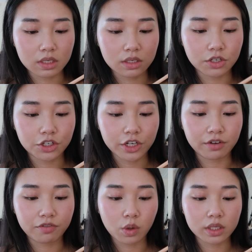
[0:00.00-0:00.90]
This is in
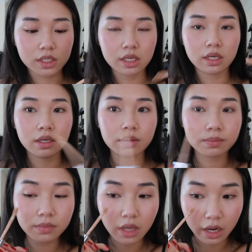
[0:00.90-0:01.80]
shade 14.